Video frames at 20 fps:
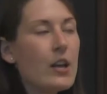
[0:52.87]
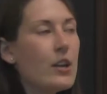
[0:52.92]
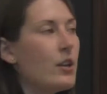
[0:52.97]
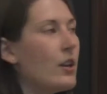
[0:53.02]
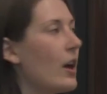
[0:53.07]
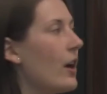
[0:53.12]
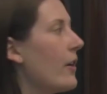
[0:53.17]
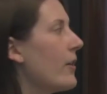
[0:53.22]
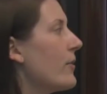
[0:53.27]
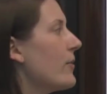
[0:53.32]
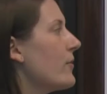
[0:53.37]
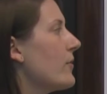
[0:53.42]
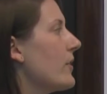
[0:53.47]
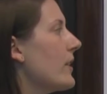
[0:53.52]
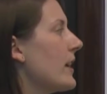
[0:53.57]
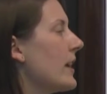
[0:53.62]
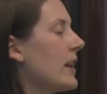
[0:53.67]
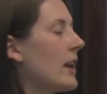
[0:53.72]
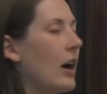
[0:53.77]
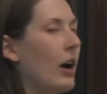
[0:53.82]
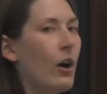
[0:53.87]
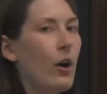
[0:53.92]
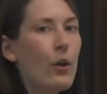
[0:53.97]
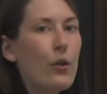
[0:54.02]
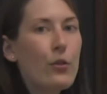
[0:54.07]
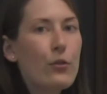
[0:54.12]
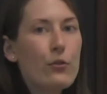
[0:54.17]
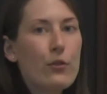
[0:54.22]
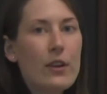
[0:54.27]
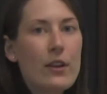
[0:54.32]
know that
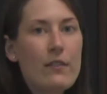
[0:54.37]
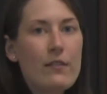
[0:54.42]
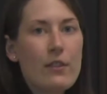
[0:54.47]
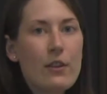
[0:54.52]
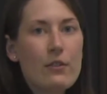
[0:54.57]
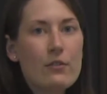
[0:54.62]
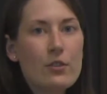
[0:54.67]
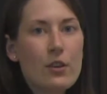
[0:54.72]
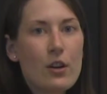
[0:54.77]
all three of those